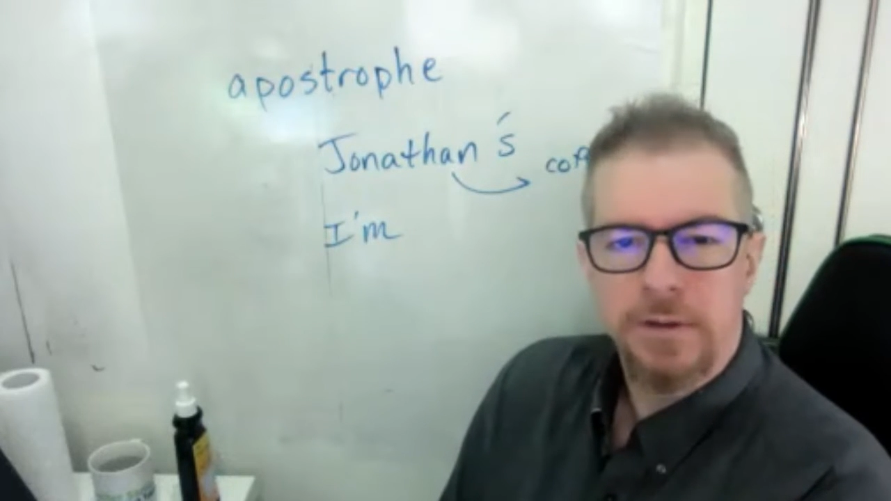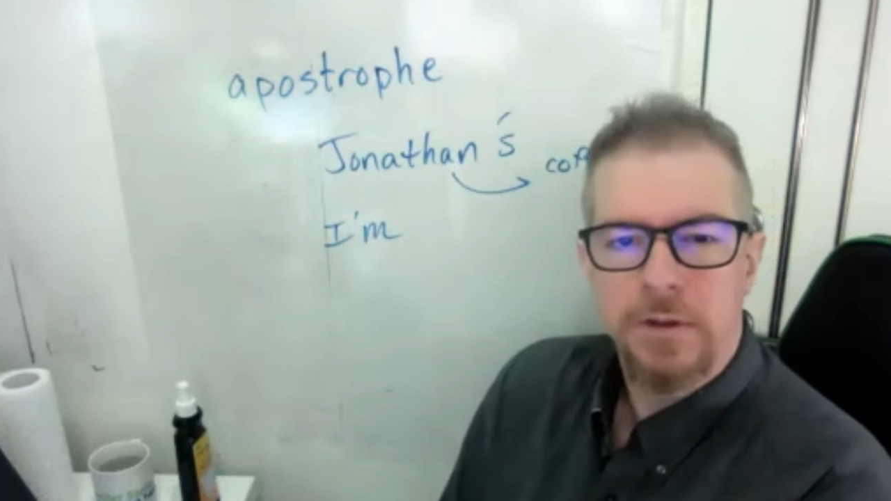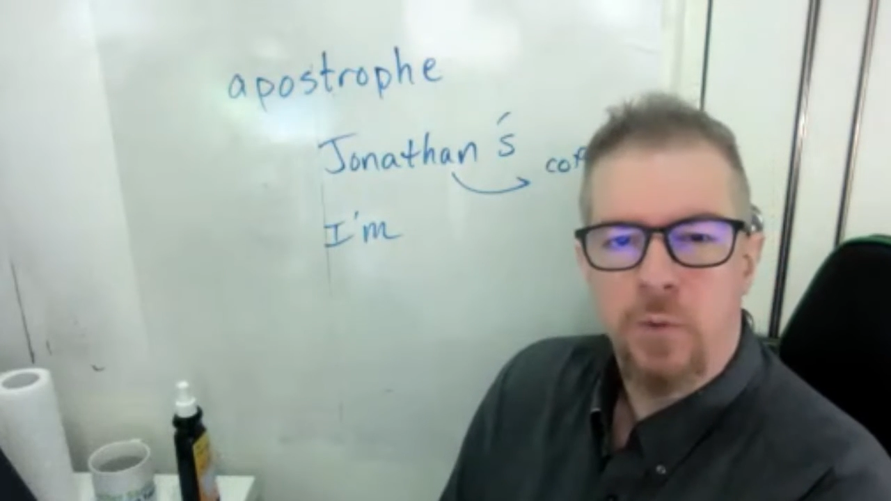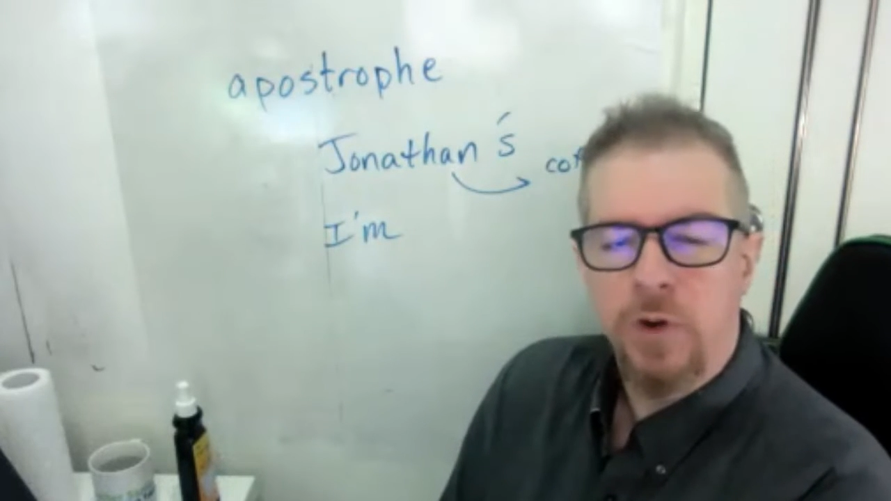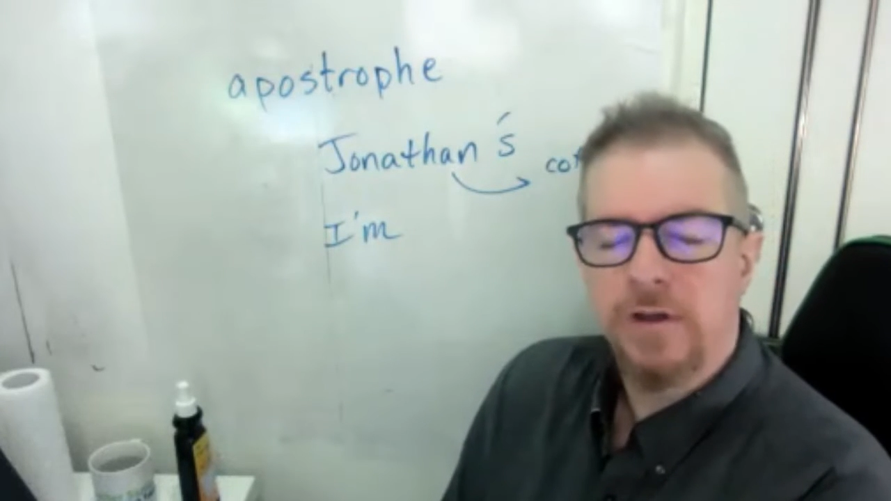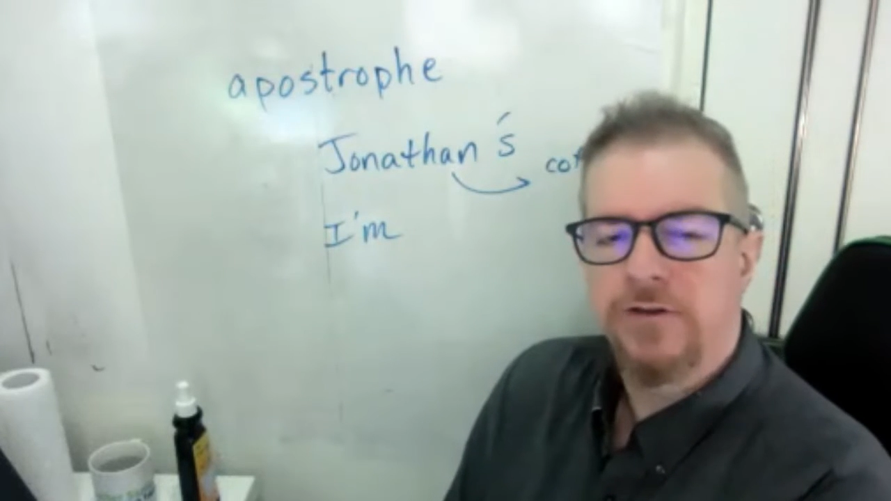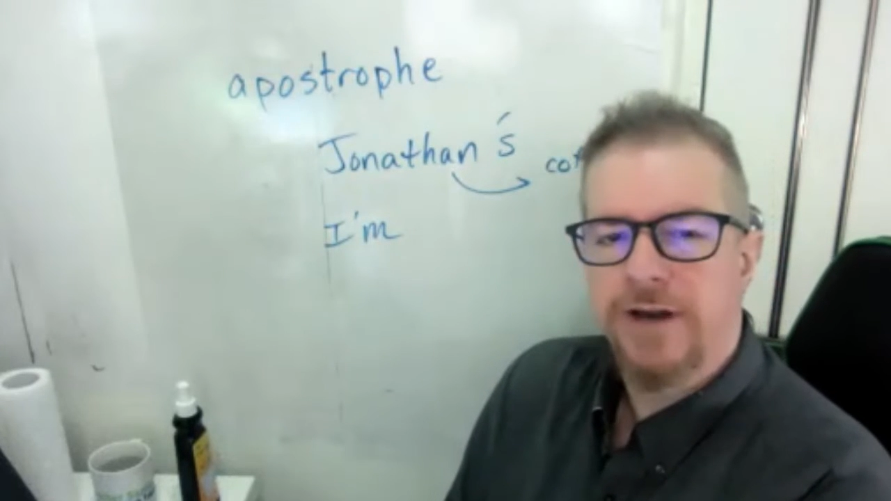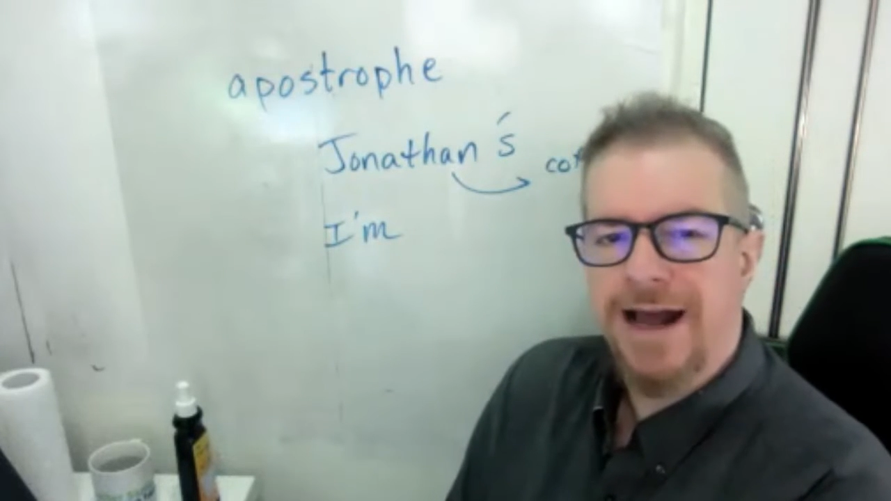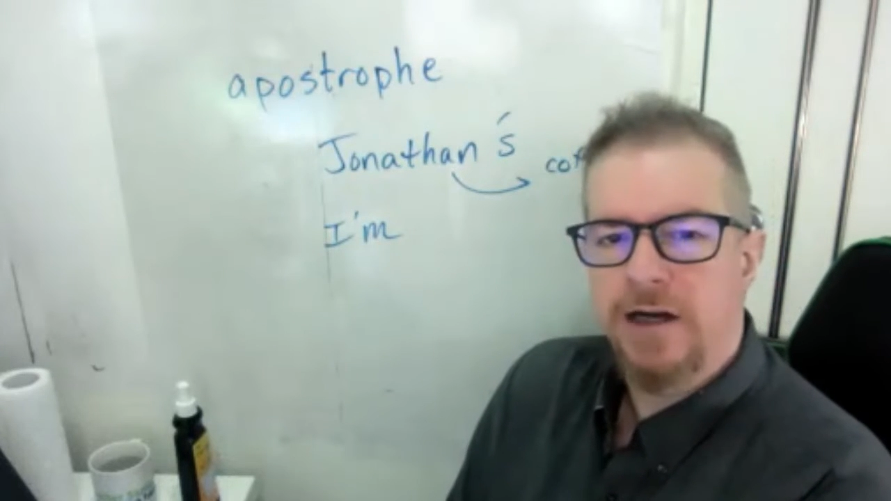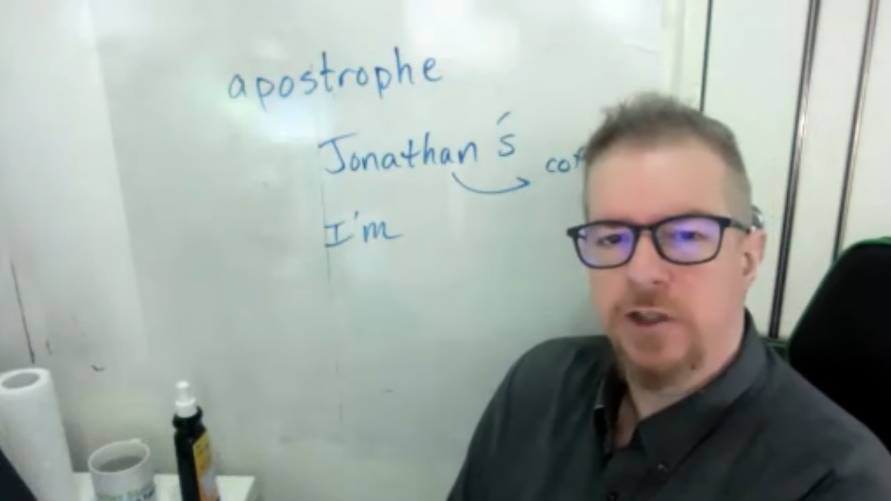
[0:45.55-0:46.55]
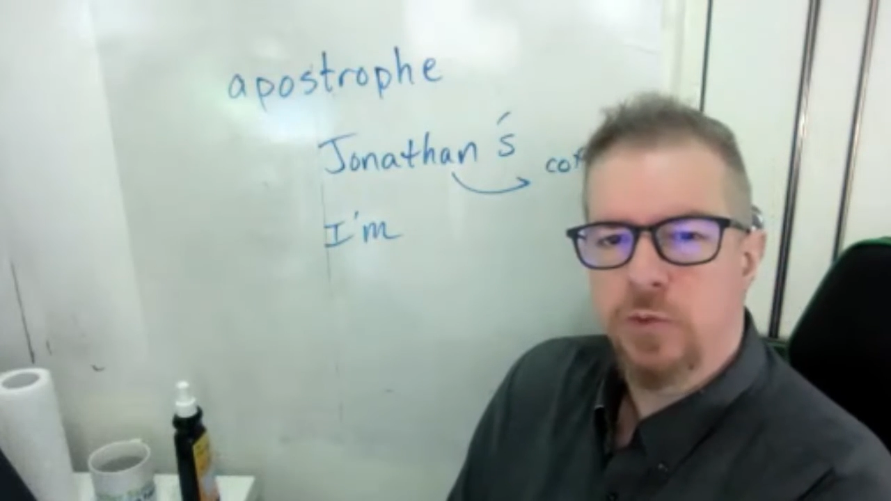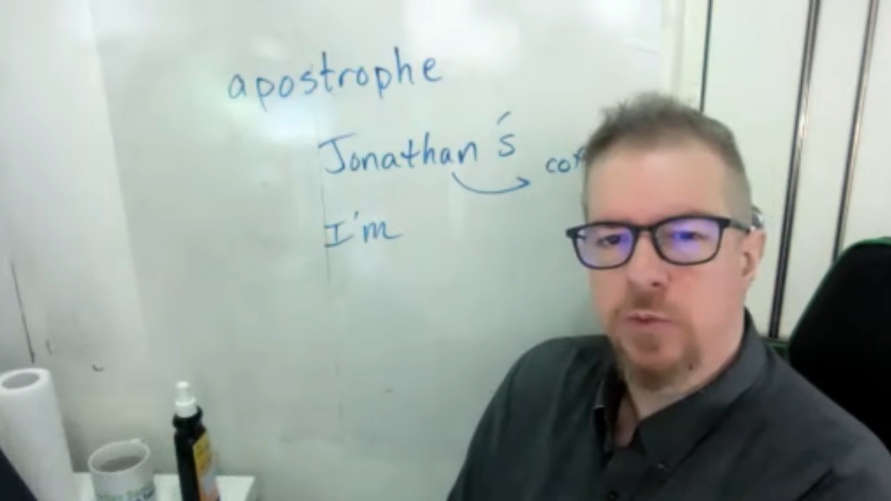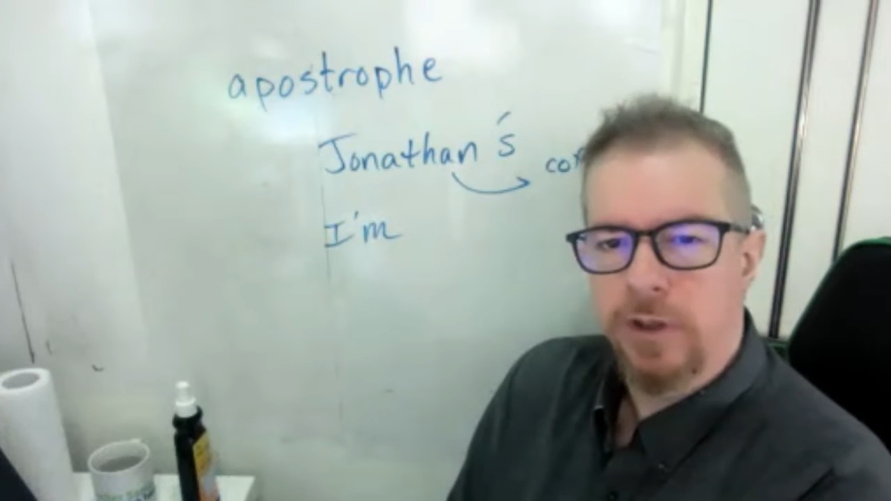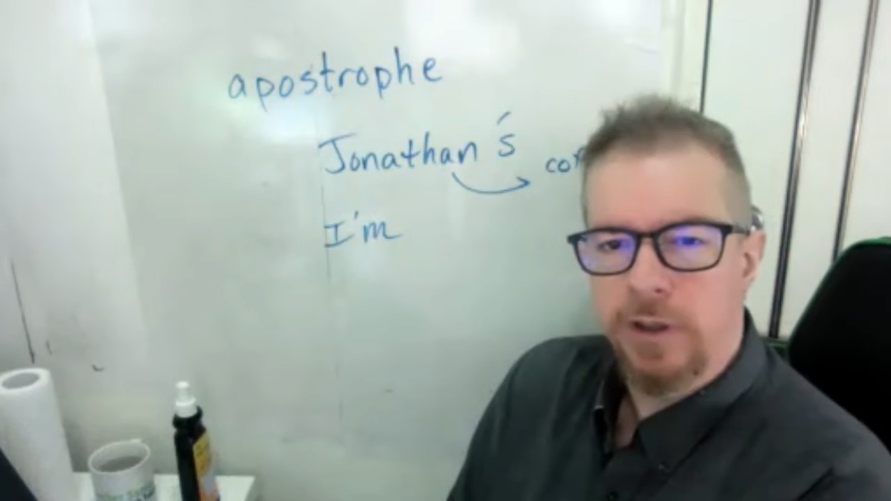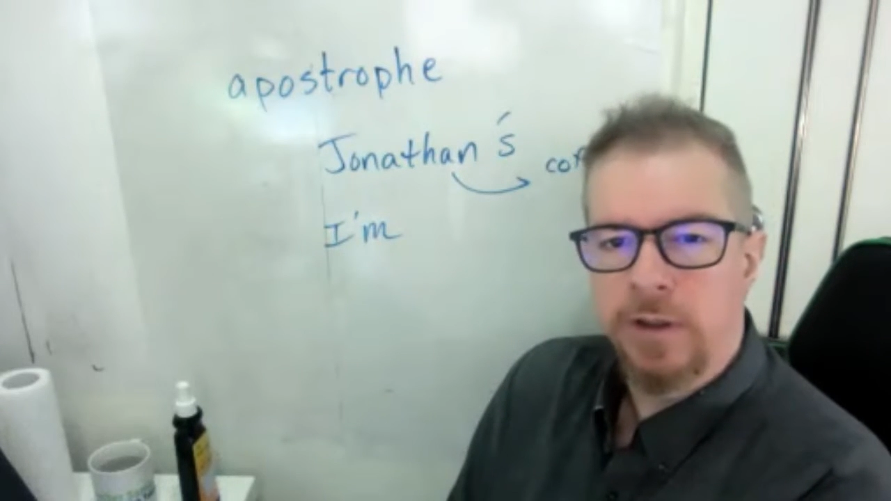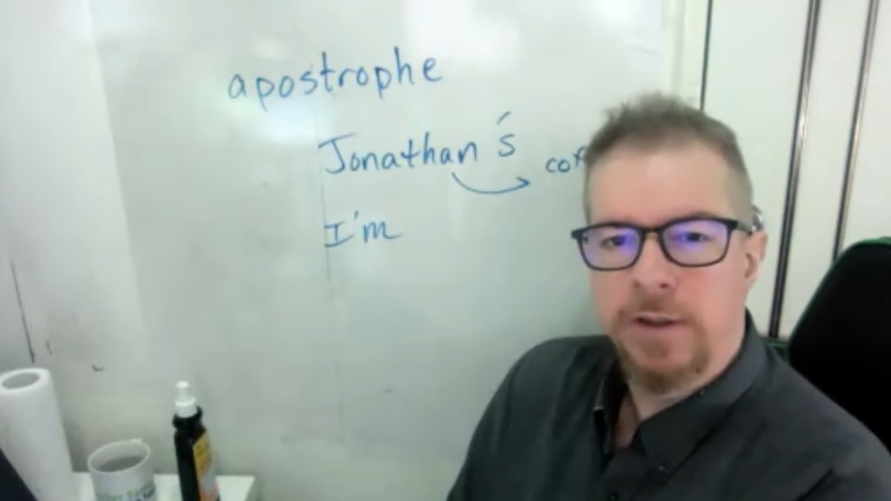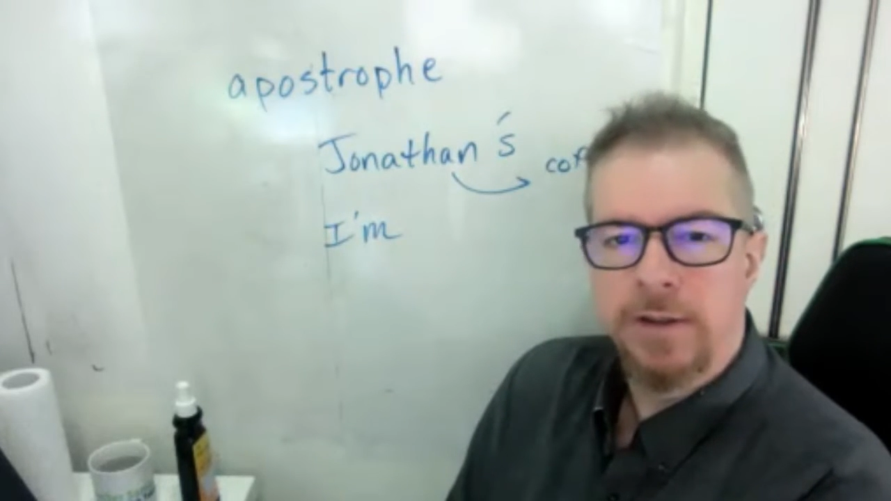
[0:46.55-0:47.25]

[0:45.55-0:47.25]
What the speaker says: What does it actually